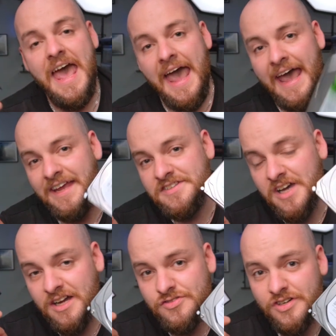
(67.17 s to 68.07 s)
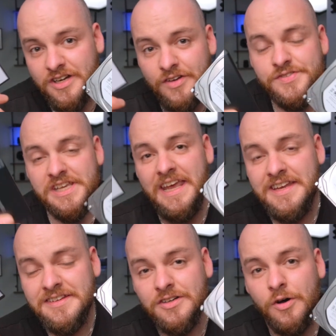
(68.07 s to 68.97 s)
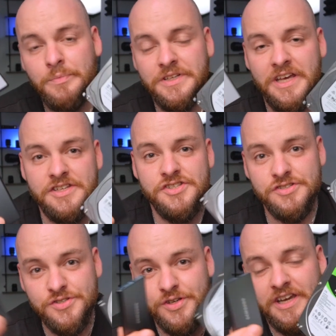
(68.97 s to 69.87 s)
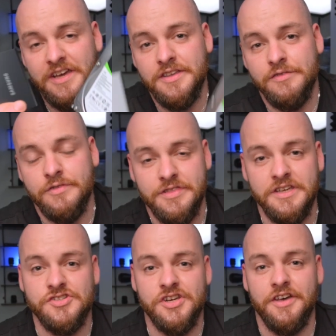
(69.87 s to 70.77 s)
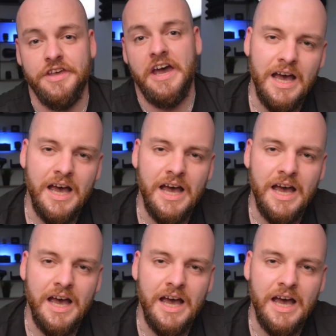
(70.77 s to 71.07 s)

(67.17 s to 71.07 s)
and hard drives in a combination together with each other.